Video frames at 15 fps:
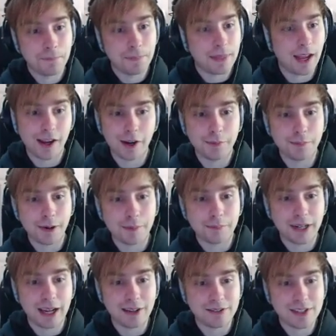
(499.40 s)
I hope I
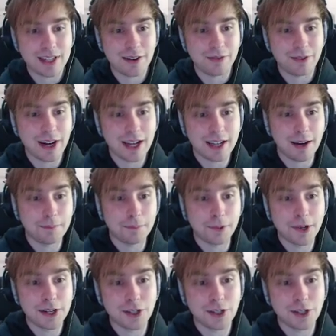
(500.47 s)
pronounced that right. I'm pretty